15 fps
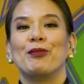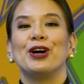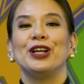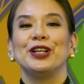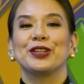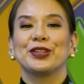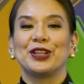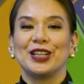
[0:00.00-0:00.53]

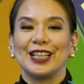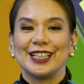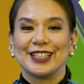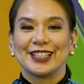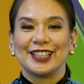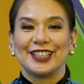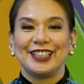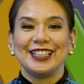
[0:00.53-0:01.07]
Monitor
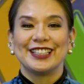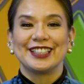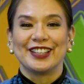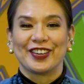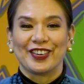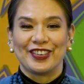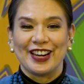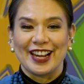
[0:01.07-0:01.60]
lizard is
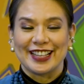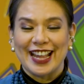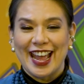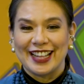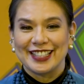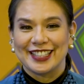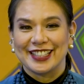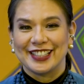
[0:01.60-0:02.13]
the correct
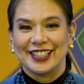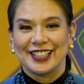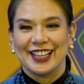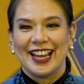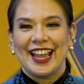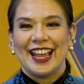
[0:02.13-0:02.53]
answer.